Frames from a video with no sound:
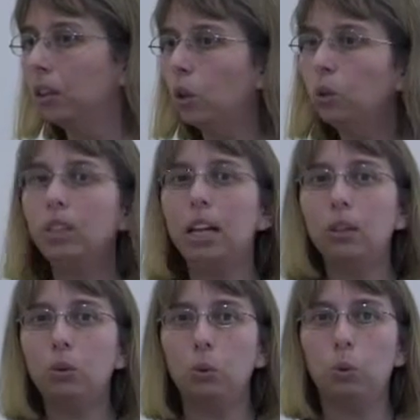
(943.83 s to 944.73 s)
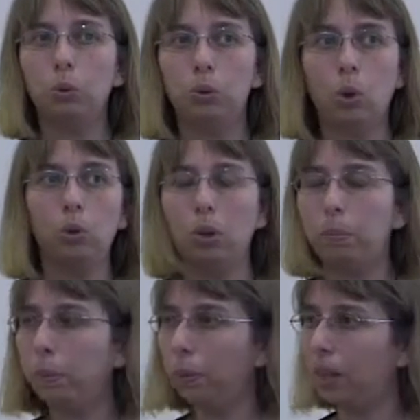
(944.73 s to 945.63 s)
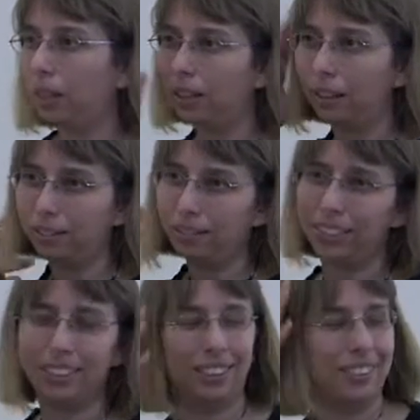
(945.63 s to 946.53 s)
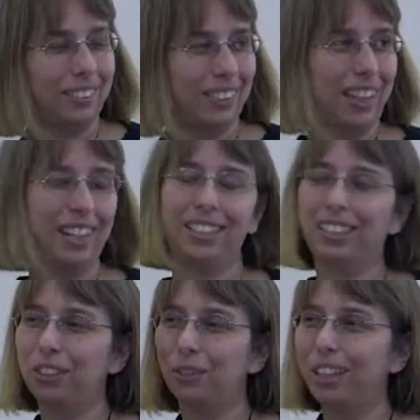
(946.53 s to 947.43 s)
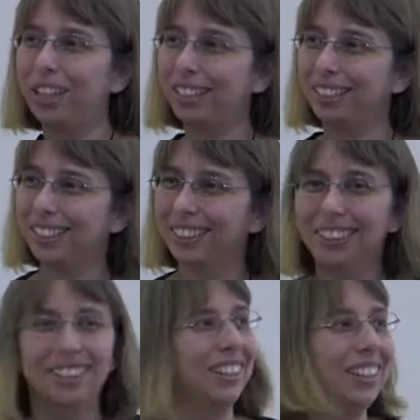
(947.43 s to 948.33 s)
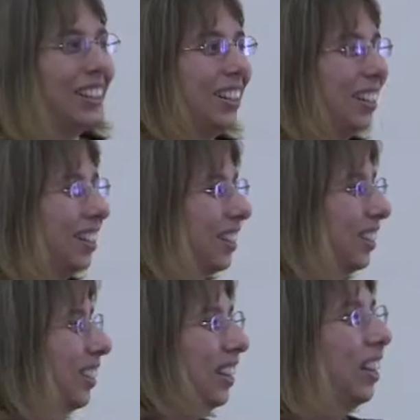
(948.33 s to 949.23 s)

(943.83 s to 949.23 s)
Don't try to talk to the people that are just caressing your ears. No.